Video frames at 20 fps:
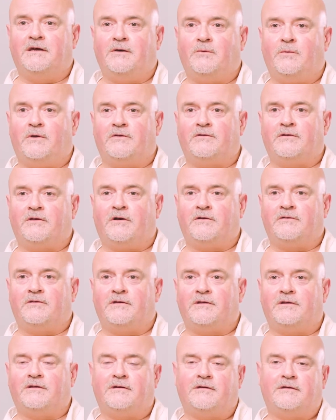when I
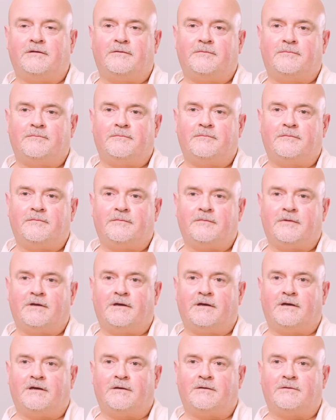started
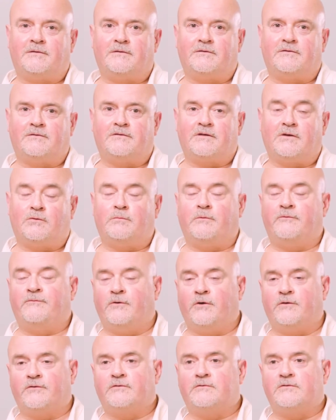selling my
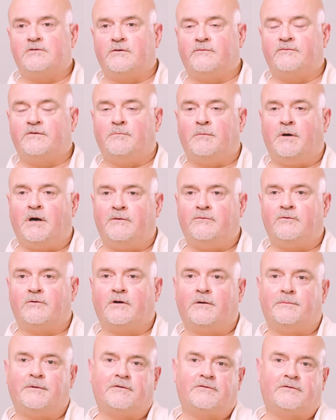first stuff to Marvel
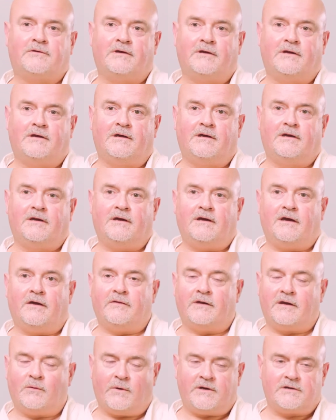Comics,
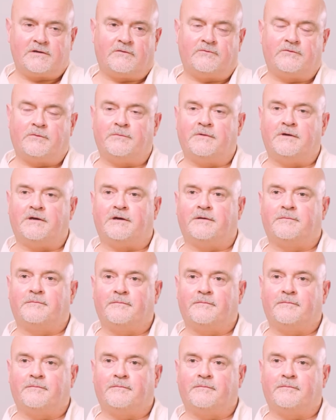and then it went on from there.